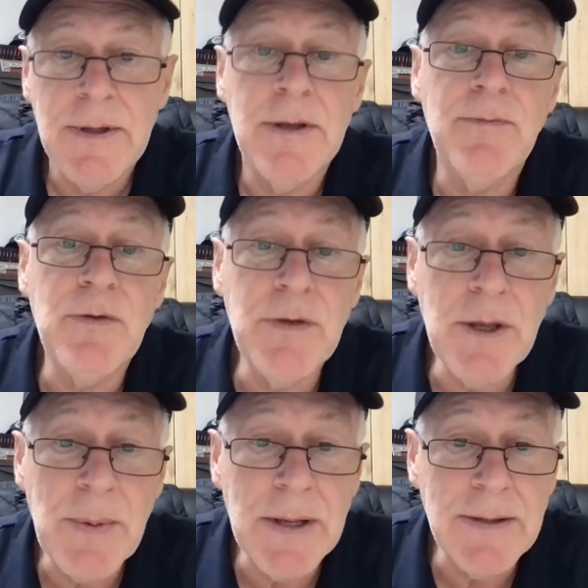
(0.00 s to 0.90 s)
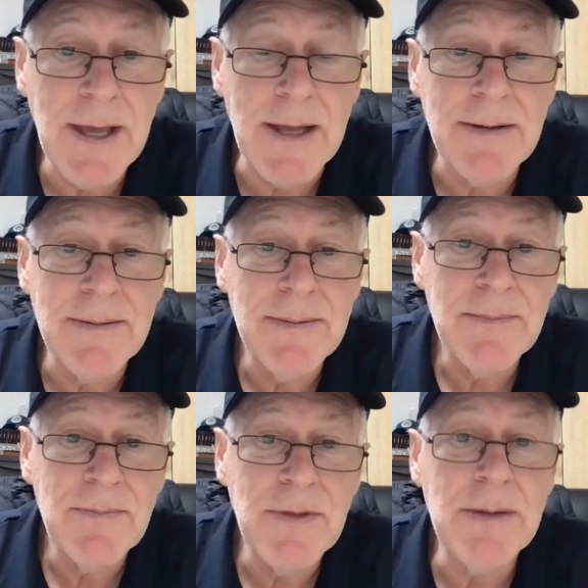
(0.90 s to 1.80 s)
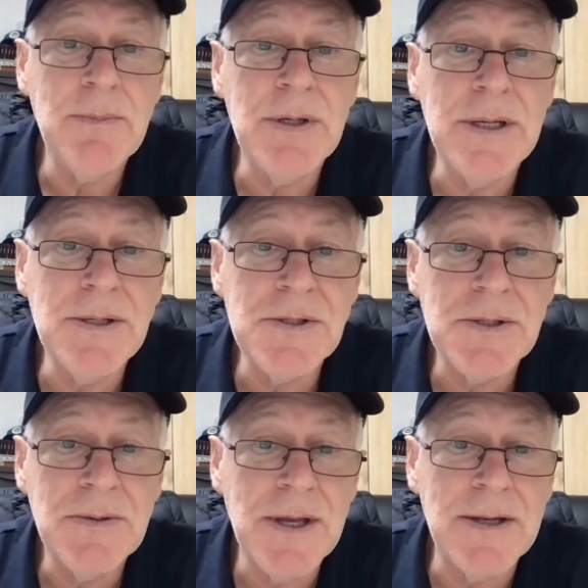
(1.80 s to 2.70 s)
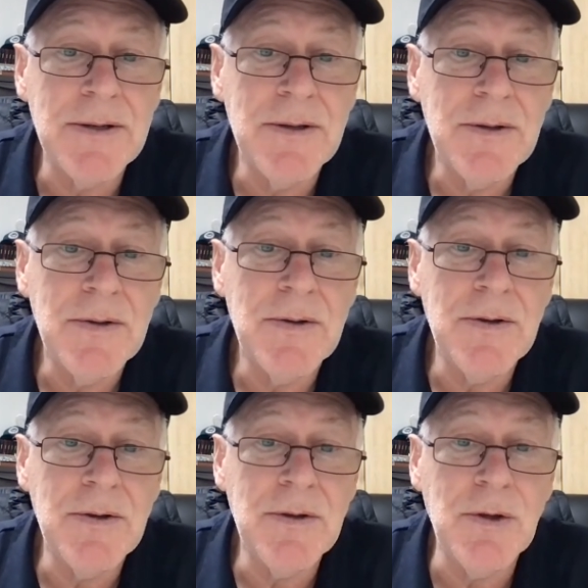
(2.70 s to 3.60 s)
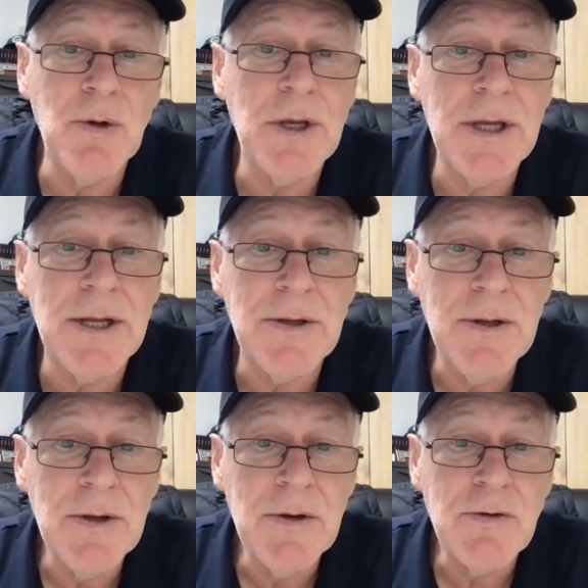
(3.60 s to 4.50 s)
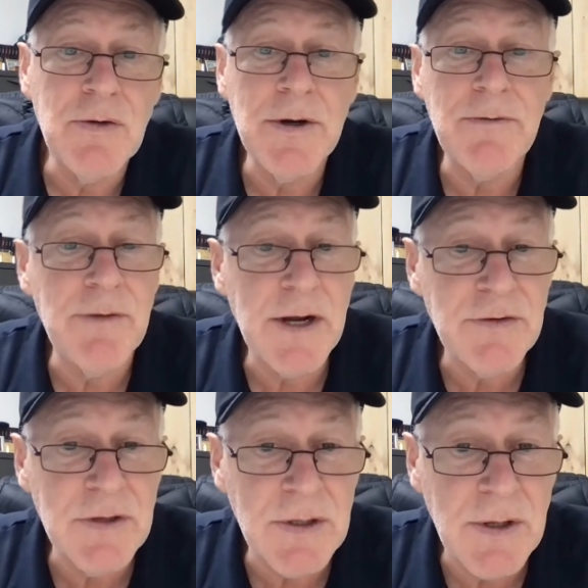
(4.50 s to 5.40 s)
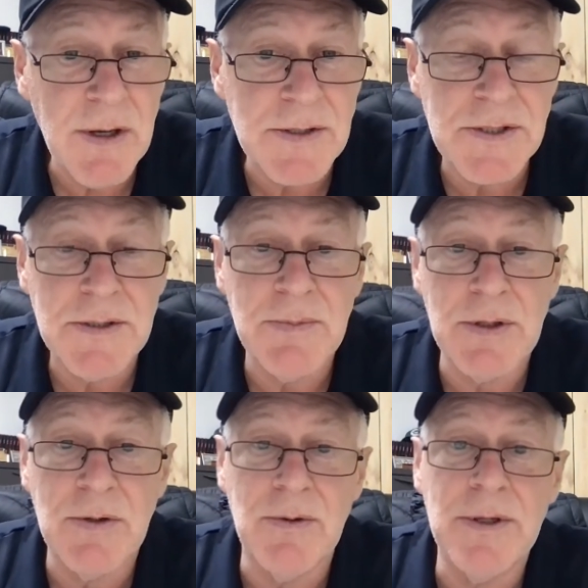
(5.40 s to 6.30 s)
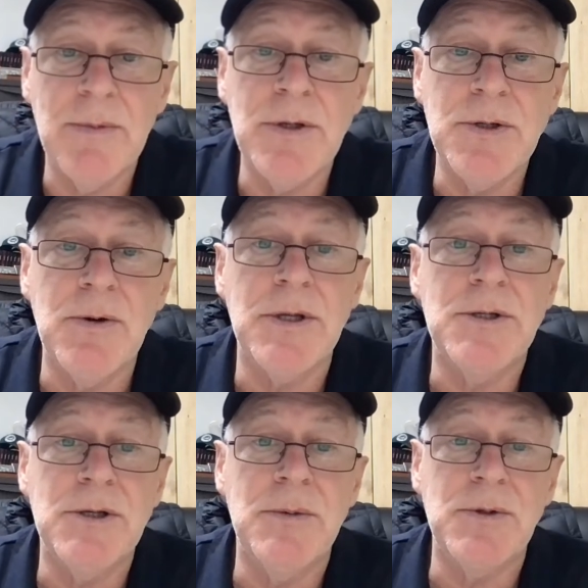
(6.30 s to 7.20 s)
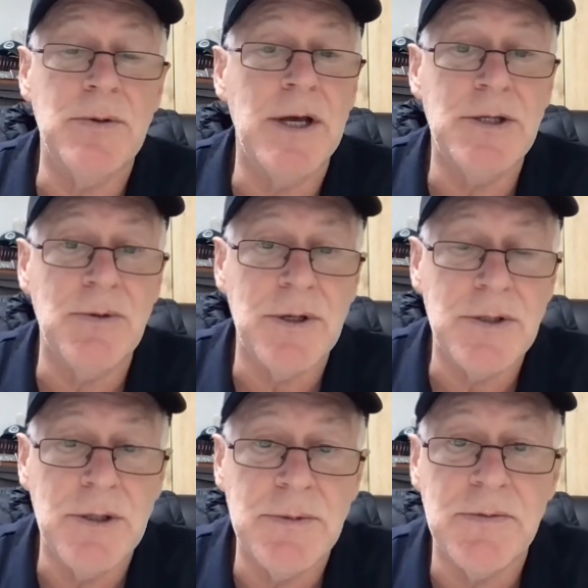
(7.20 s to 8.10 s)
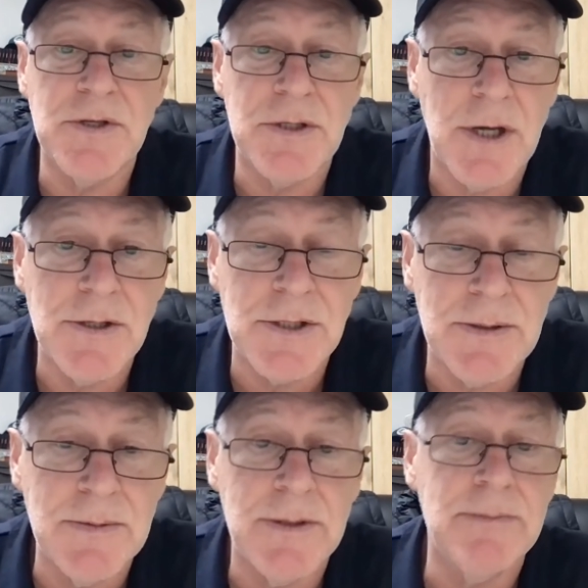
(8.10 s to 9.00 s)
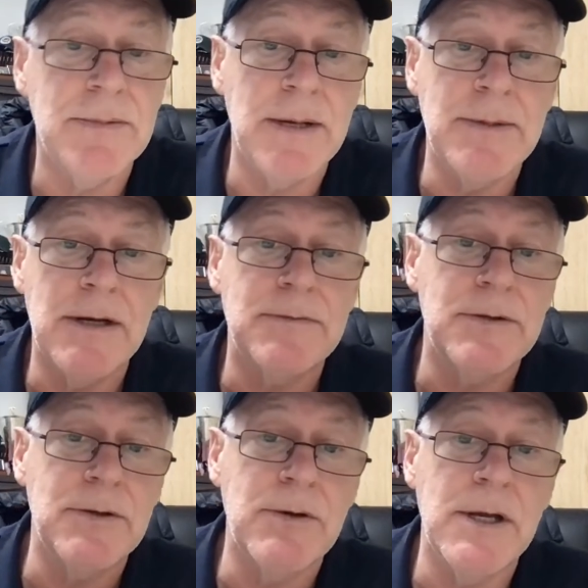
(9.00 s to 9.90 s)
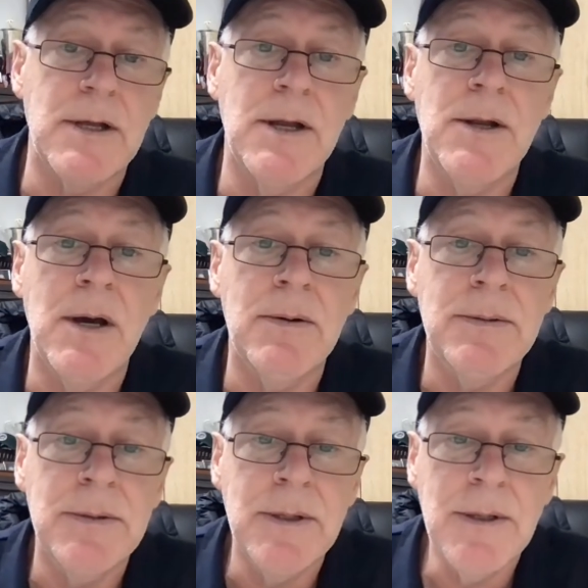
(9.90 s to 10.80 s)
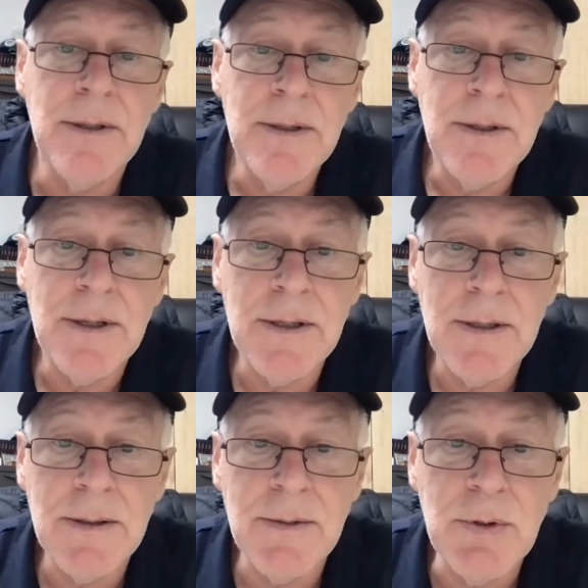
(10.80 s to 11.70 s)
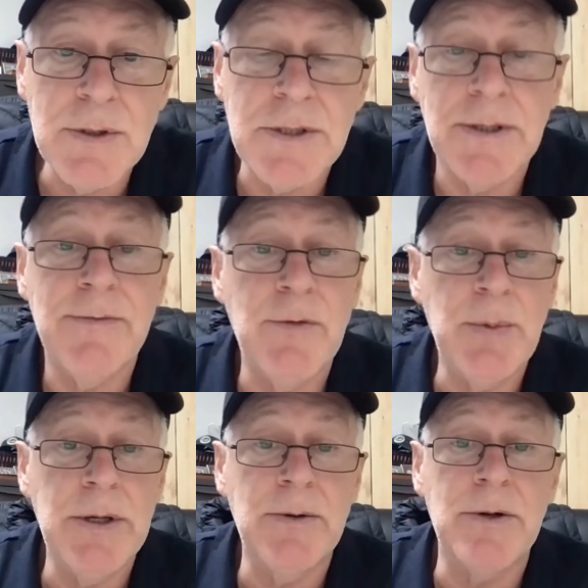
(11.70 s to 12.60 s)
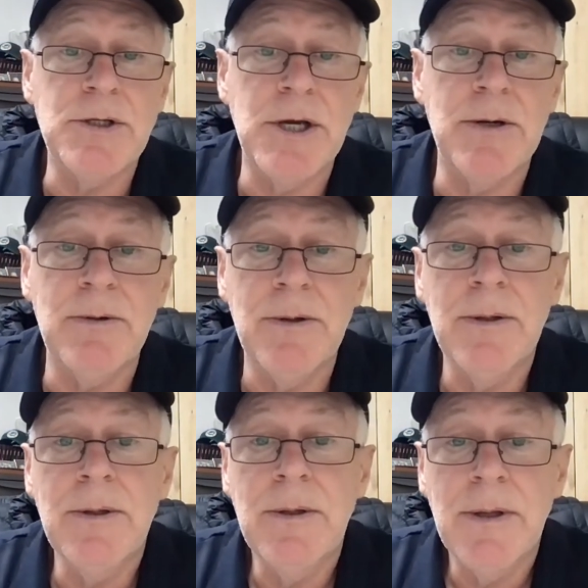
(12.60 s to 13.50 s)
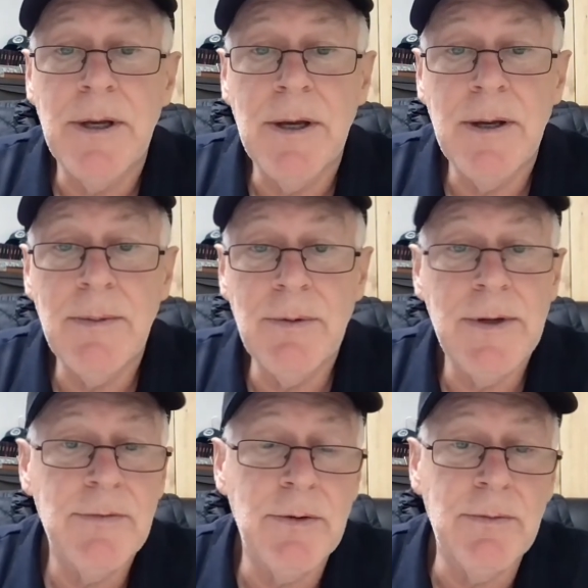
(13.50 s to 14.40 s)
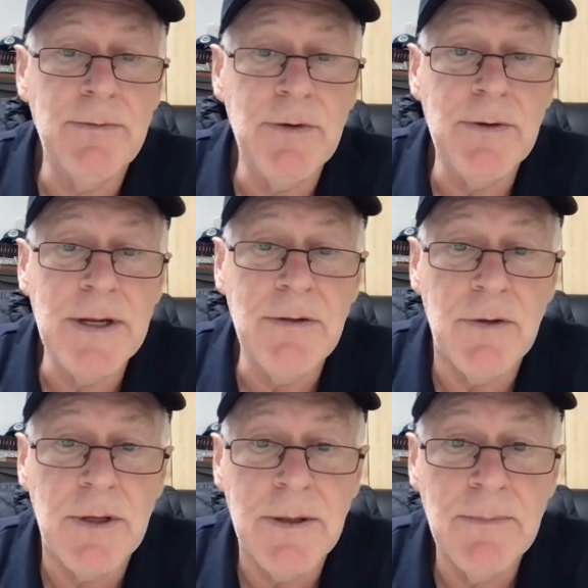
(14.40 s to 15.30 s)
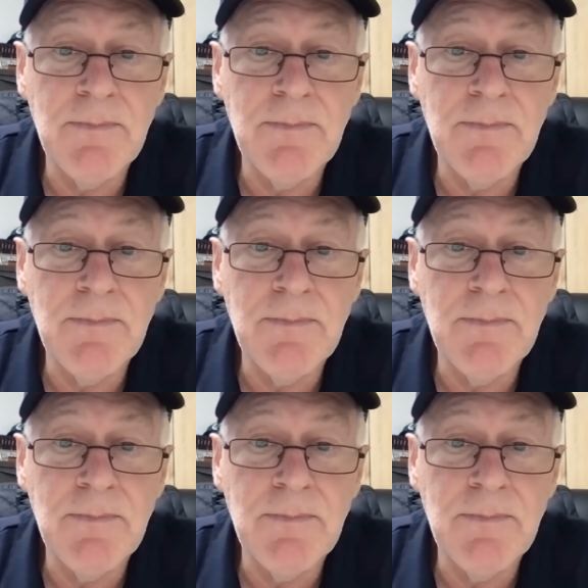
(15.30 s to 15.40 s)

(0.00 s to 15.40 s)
If you think about that, that means that you're looking at trying to fractionalize the Bitcoin, and they talk in terms of Satoshi, named after the great unknown, the person that'll never appear on a channel, will never refute anything,